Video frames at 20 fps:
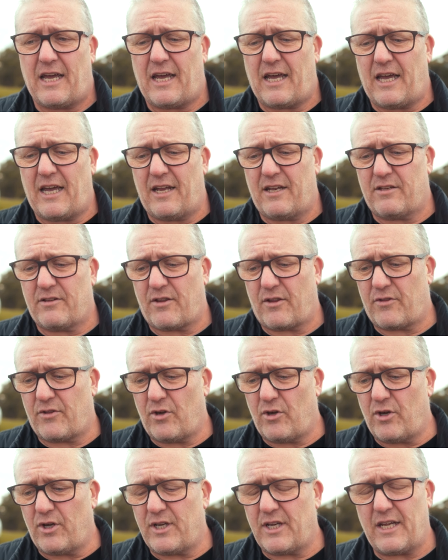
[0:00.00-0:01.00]
And the
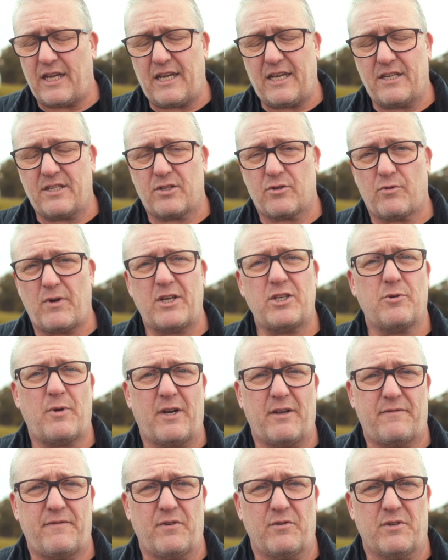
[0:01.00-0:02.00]
third is
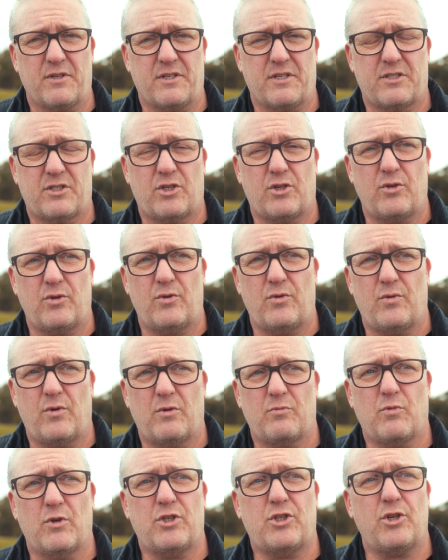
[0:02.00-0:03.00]
graduated filters
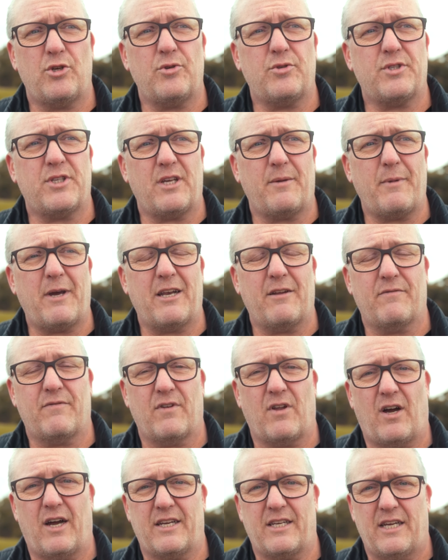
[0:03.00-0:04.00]
to reduce the amount of
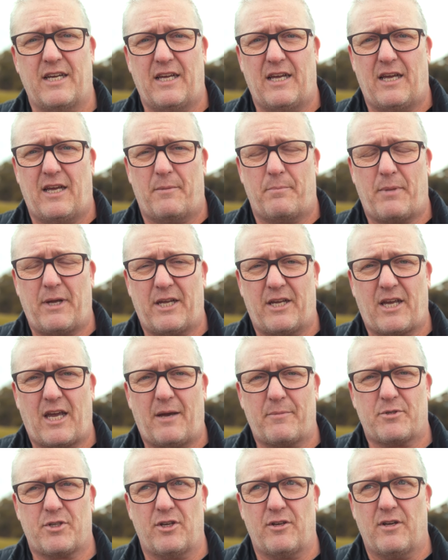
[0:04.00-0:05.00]
light being
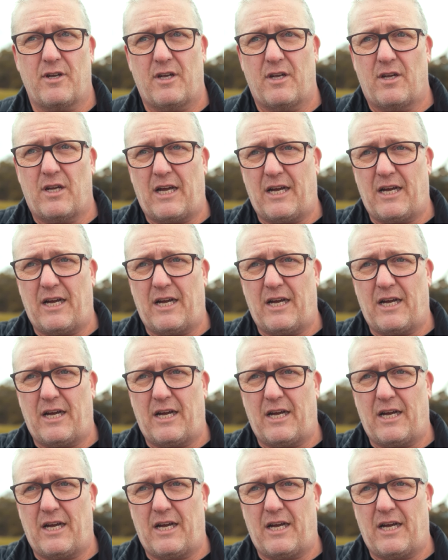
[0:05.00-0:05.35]
captured